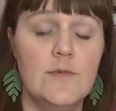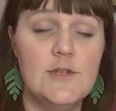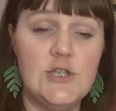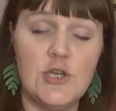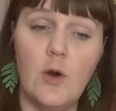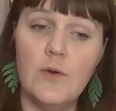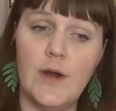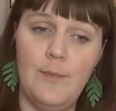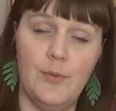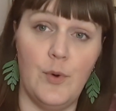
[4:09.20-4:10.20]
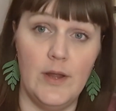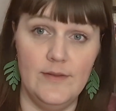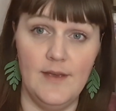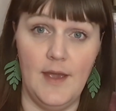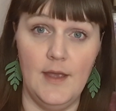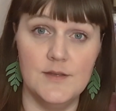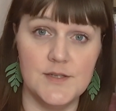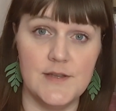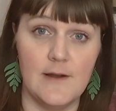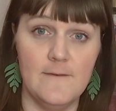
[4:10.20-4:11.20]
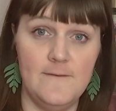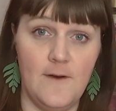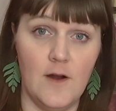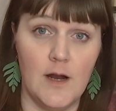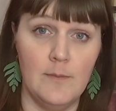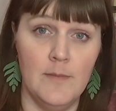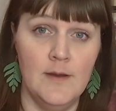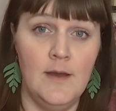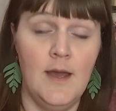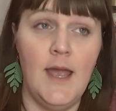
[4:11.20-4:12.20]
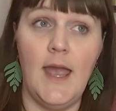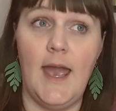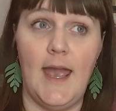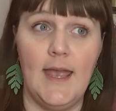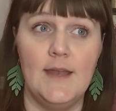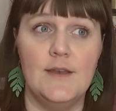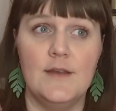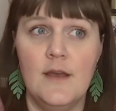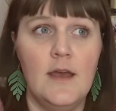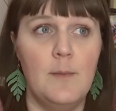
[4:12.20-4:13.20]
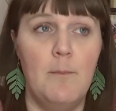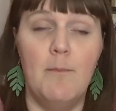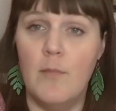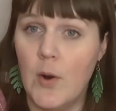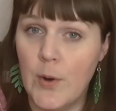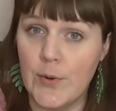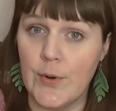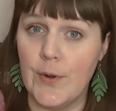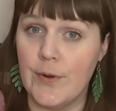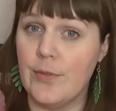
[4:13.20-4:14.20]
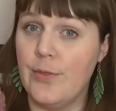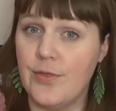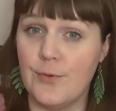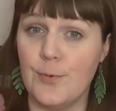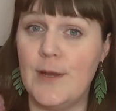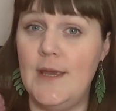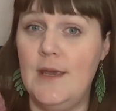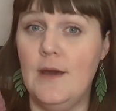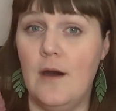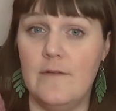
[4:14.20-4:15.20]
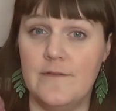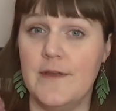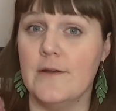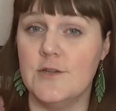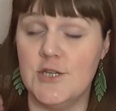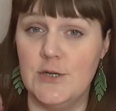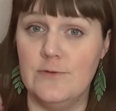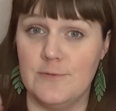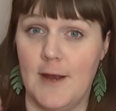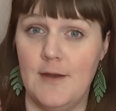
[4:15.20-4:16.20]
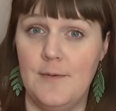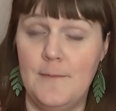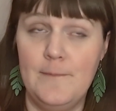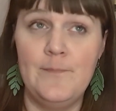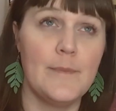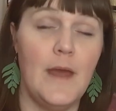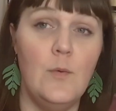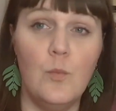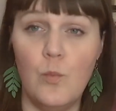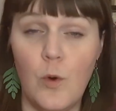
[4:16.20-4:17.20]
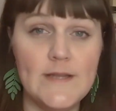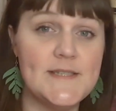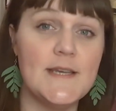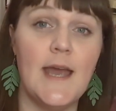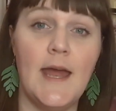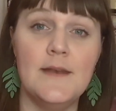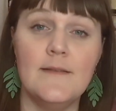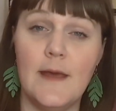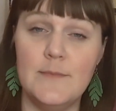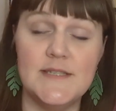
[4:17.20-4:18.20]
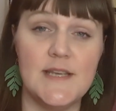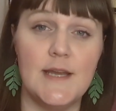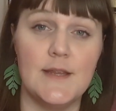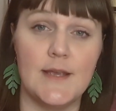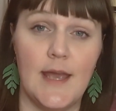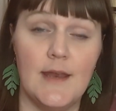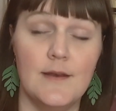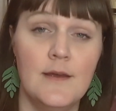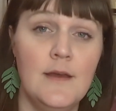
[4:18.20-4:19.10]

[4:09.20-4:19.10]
showed up one day to their farm and murdered 3 of their children. And once again, let me state it again.